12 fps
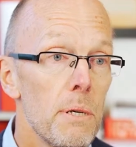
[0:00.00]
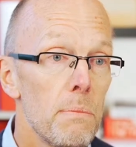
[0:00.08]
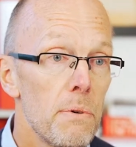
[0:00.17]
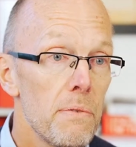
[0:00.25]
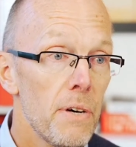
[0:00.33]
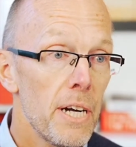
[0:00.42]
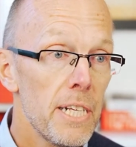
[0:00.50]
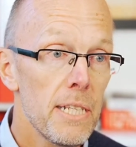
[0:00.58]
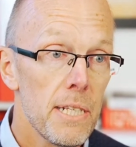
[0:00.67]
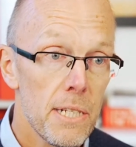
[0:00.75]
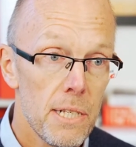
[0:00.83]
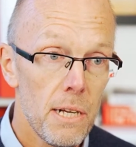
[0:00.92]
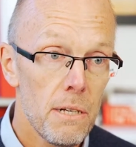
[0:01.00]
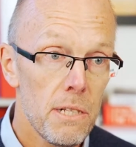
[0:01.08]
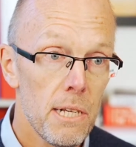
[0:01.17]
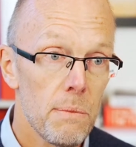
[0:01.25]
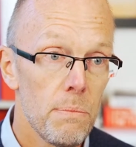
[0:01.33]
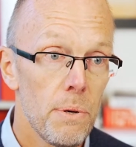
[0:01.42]
it provided the
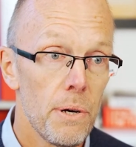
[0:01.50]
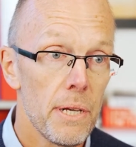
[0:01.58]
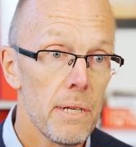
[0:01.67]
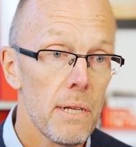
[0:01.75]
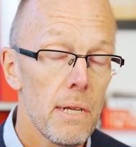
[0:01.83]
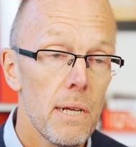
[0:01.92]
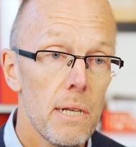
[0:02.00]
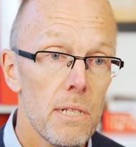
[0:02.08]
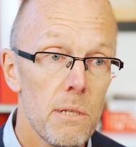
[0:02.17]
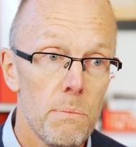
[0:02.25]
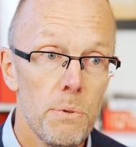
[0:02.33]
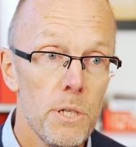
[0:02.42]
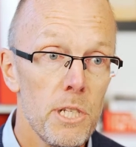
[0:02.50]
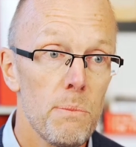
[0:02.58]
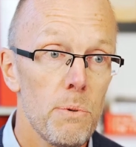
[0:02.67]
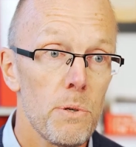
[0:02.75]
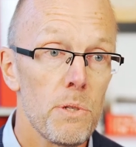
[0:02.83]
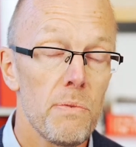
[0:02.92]
starting point and some
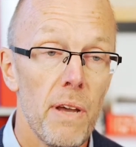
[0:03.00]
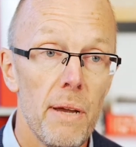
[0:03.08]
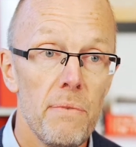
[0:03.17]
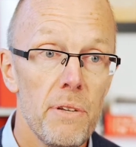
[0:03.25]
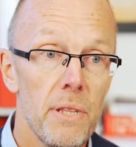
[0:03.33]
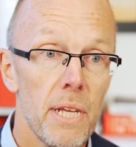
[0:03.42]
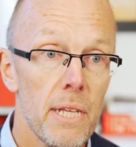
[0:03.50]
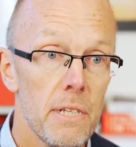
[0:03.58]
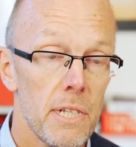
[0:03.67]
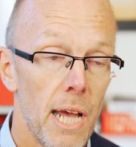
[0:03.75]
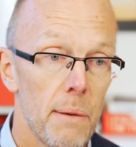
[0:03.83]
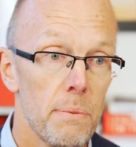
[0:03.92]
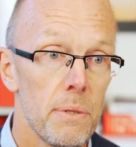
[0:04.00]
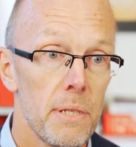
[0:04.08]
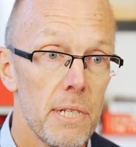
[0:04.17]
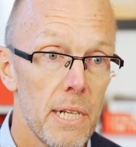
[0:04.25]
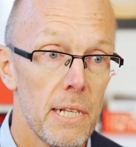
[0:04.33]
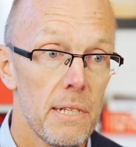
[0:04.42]
principles for everything that's happened
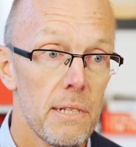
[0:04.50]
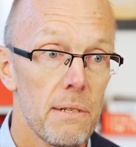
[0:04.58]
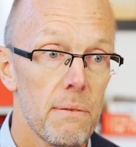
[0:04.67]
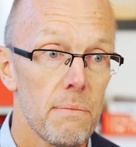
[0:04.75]
since.